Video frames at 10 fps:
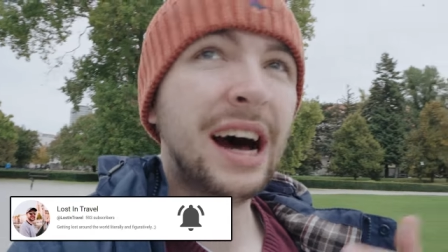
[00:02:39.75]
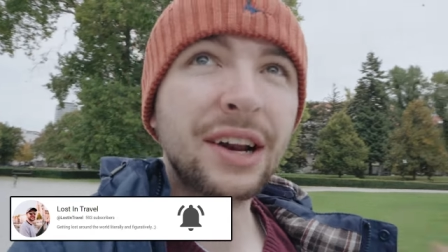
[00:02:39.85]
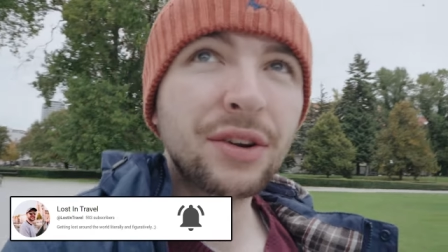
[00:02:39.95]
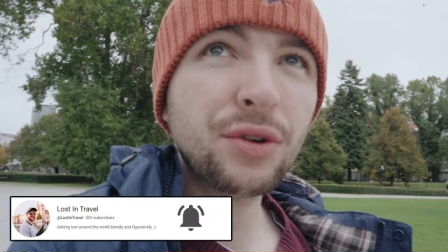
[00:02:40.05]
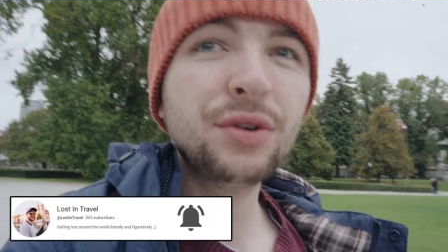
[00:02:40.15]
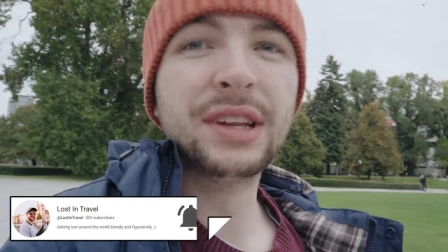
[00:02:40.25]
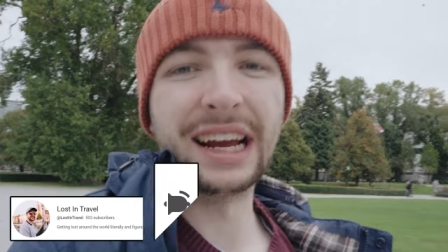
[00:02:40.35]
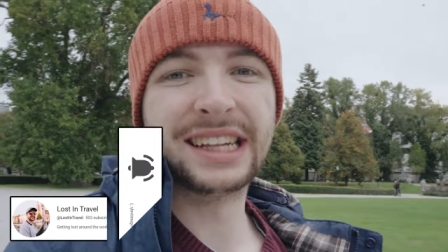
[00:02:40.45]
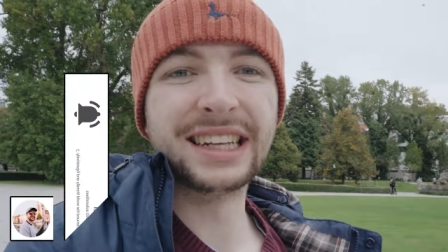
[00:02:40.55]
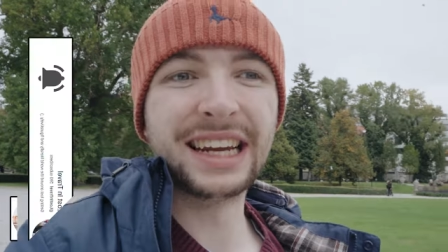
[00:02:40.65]
a new
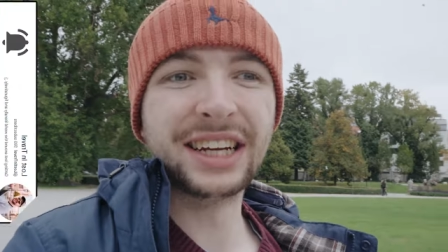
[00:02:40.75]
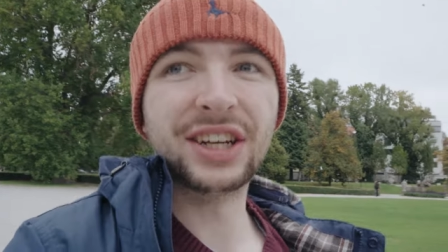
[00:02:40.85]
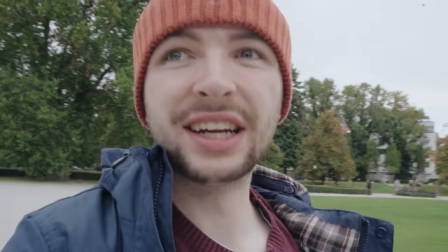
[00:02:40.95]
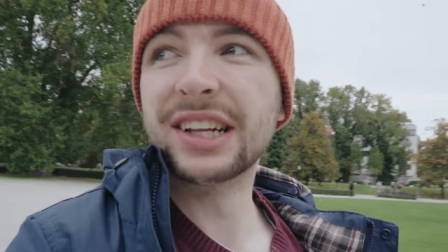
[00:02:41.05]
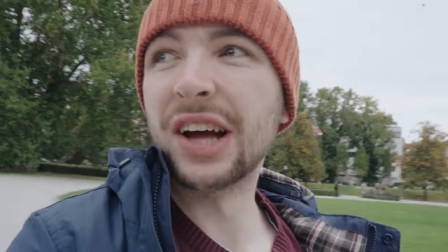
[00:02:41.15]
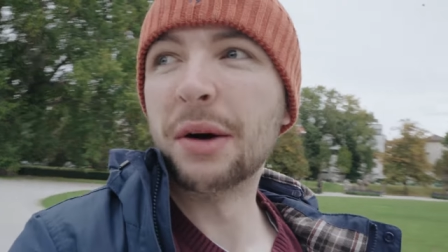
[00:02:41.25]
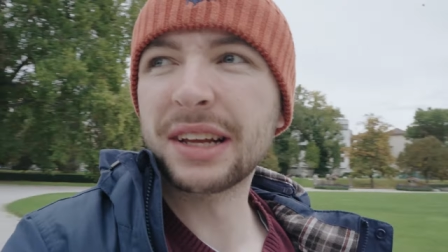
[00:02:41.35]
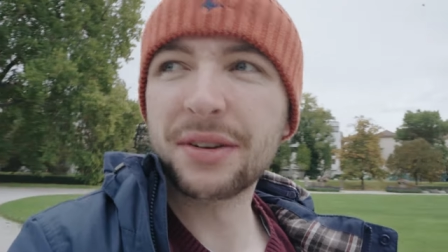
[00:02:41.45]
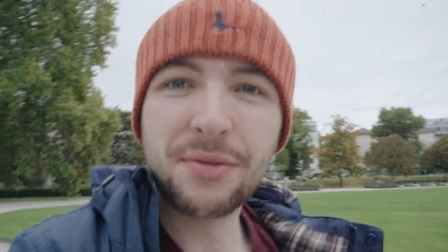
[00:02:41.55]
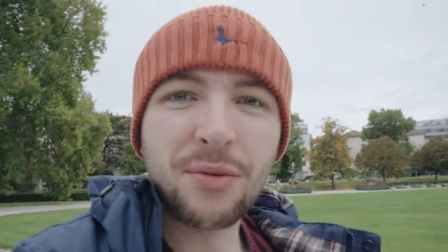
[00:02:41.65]
destination, so I was
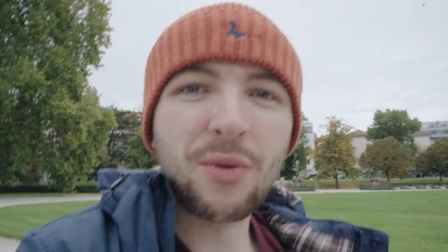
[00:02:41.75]
like,